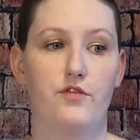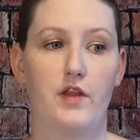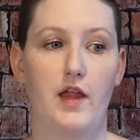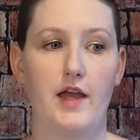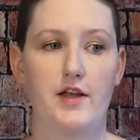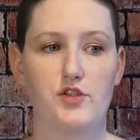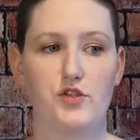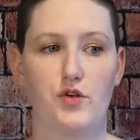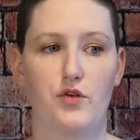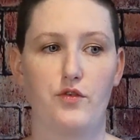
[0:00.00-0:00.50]

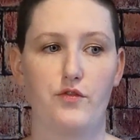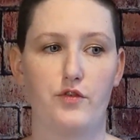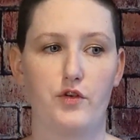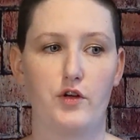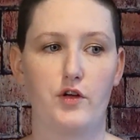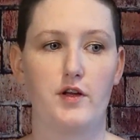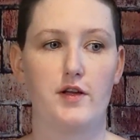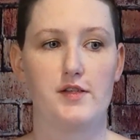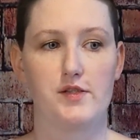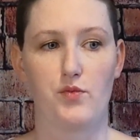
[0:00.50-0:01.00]

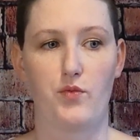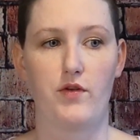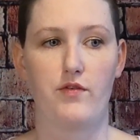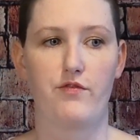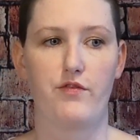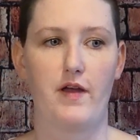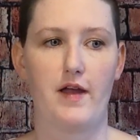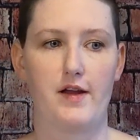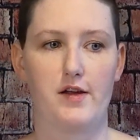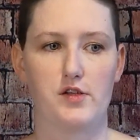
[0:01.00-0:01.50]
Flashover is when
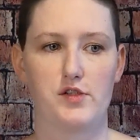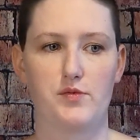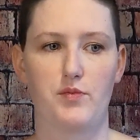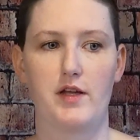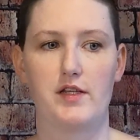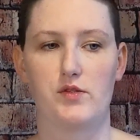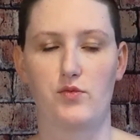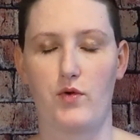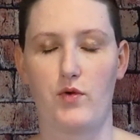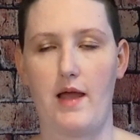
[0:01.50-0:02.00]
fire
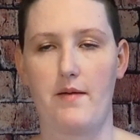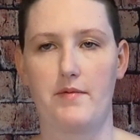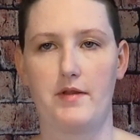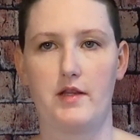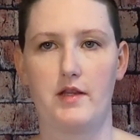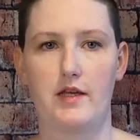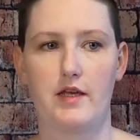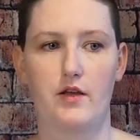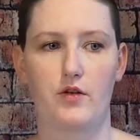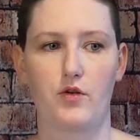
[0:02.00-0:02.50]
spreads
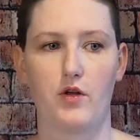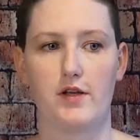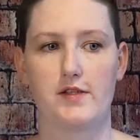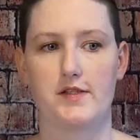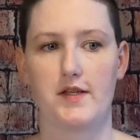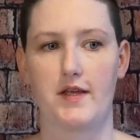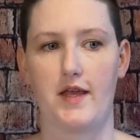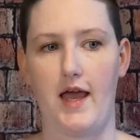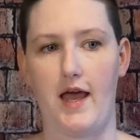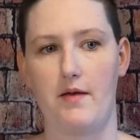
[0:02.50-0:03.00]
rapidly
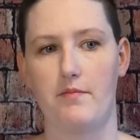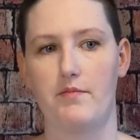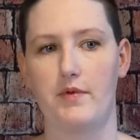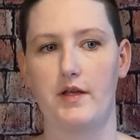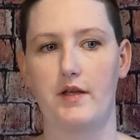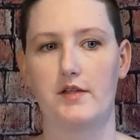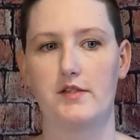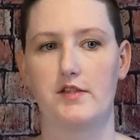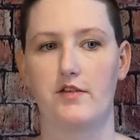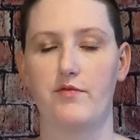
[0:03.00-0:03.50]
across a gap
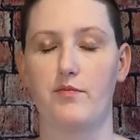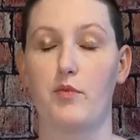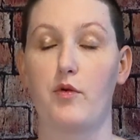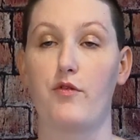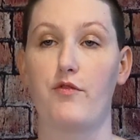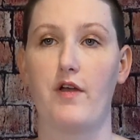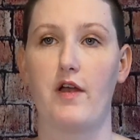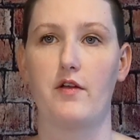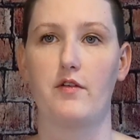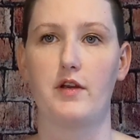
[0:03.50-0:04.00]
because of
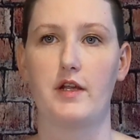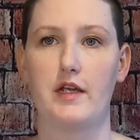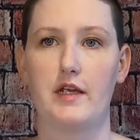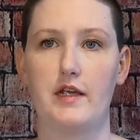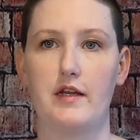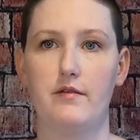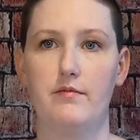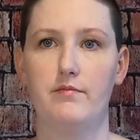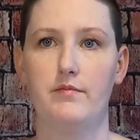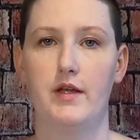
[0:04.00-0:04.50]
profound
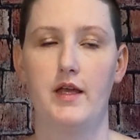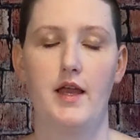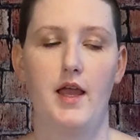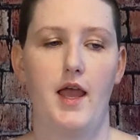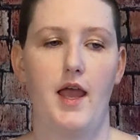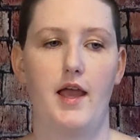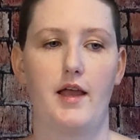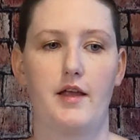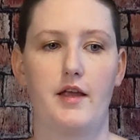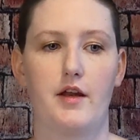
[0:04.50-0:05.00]
heat
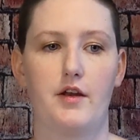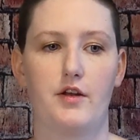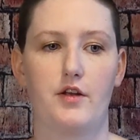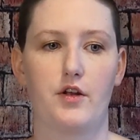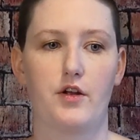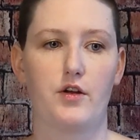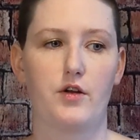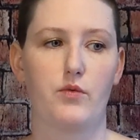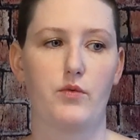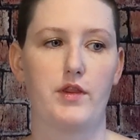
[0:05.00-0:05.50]
and can
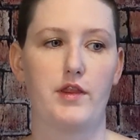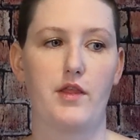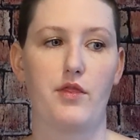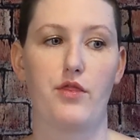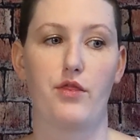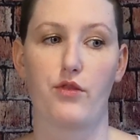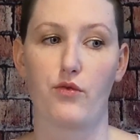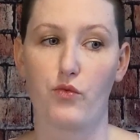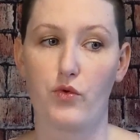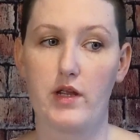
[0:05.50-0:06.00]
occur within
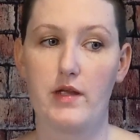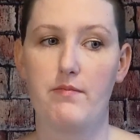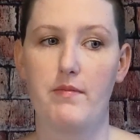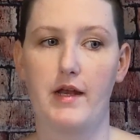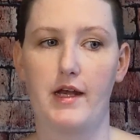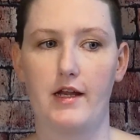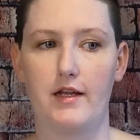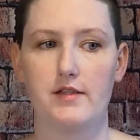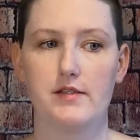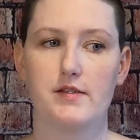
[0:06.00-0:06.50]
3
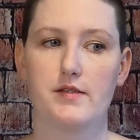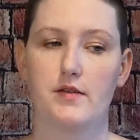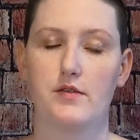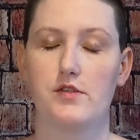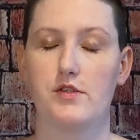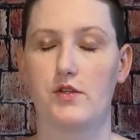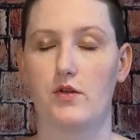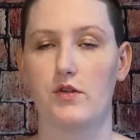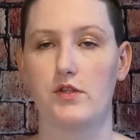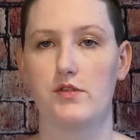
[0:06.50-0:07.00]
minutes,
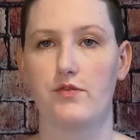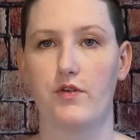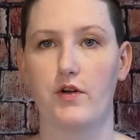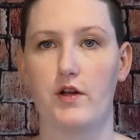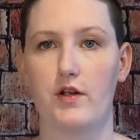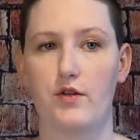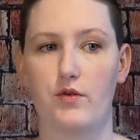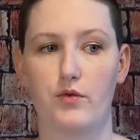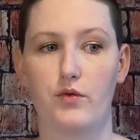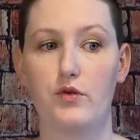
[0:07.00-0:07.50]
so it's
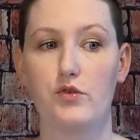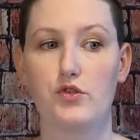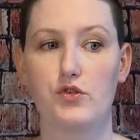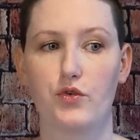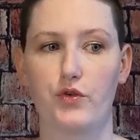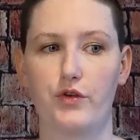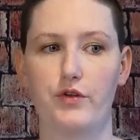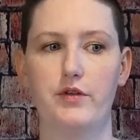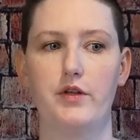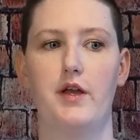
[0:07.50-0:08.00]
very
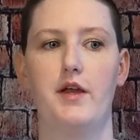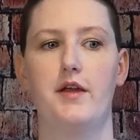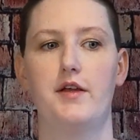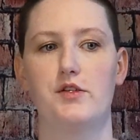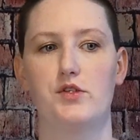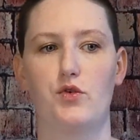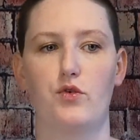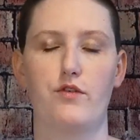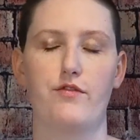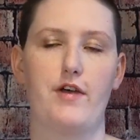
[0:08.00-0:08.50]
crucial
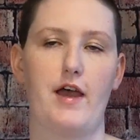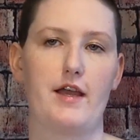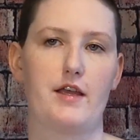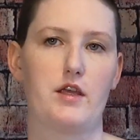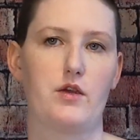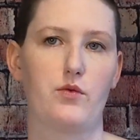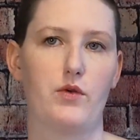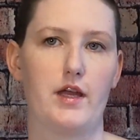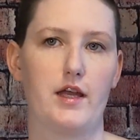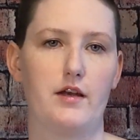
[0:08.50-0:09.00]
to
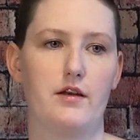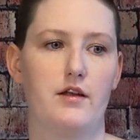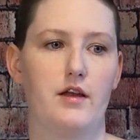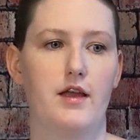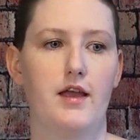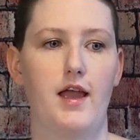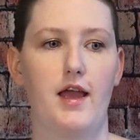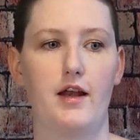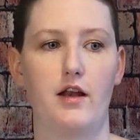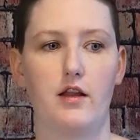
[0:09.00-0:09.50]
evacuate
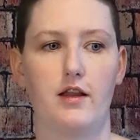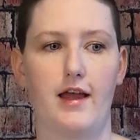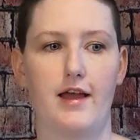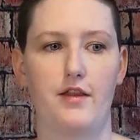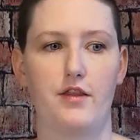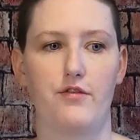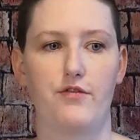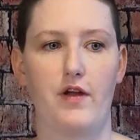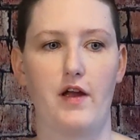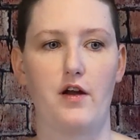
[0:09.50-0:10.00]
and
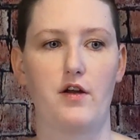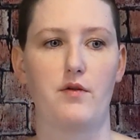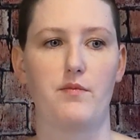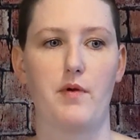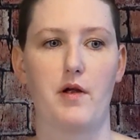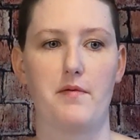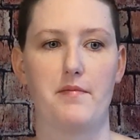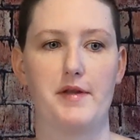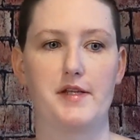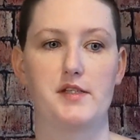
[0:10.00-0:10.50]
allow the fire
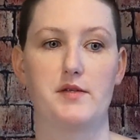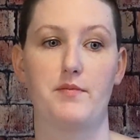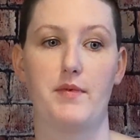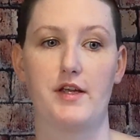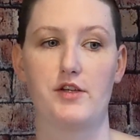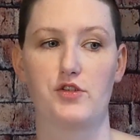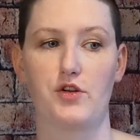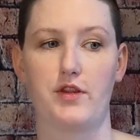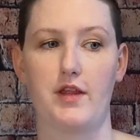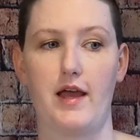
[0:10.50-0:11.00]
department to
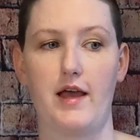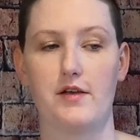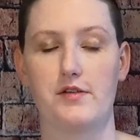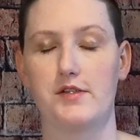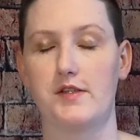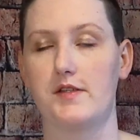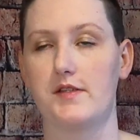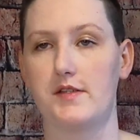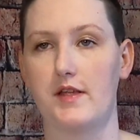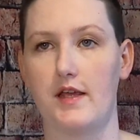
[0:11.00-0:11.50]
make sure the
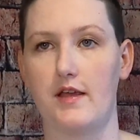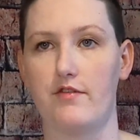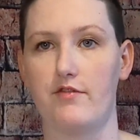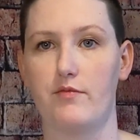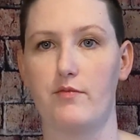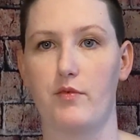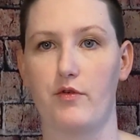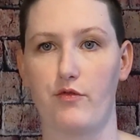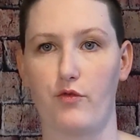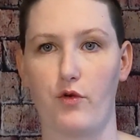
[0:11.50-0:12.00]
house is safe
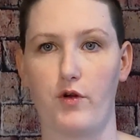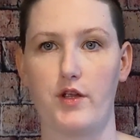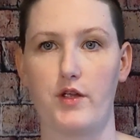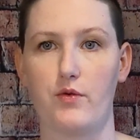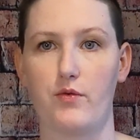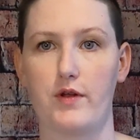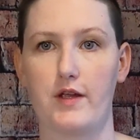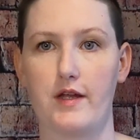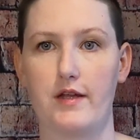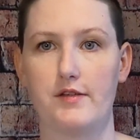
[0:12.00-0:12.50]
before
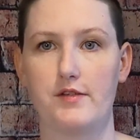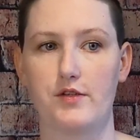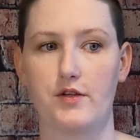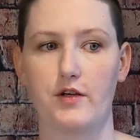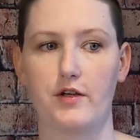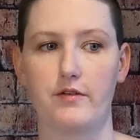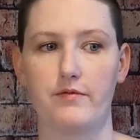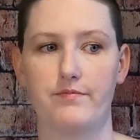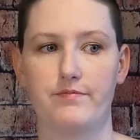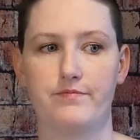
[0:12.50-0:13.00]
you
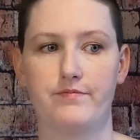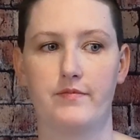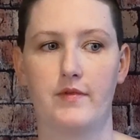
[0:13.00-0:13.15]
re-enter.